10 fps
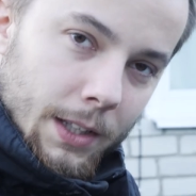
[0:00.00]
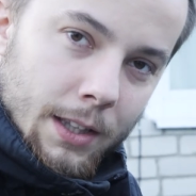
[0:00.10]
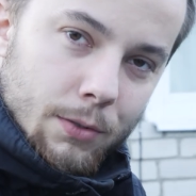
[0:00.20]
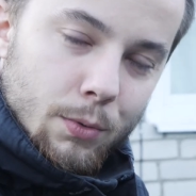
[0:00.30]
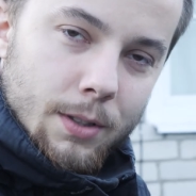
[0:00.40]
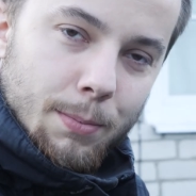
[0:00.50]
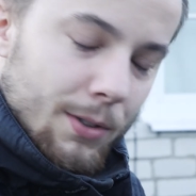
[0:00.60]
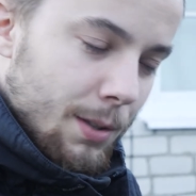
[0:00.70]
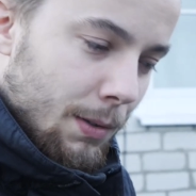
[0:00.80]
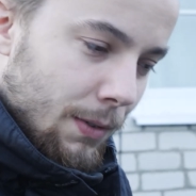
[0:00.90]
This was
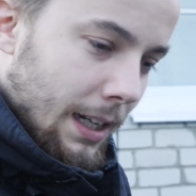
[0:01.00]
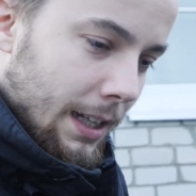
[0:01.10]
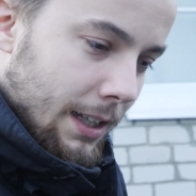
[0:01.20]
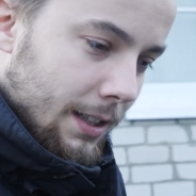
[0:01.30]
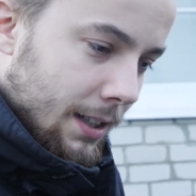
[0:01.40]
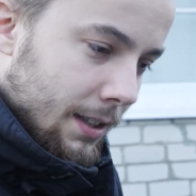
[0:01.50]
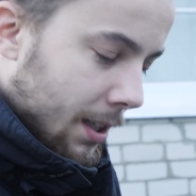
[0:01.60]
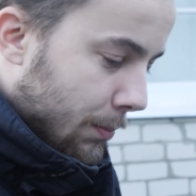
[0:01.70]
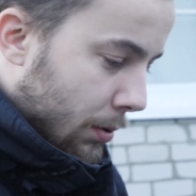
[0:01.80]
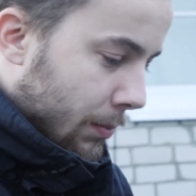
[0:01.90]
supposed to be really easy and simple.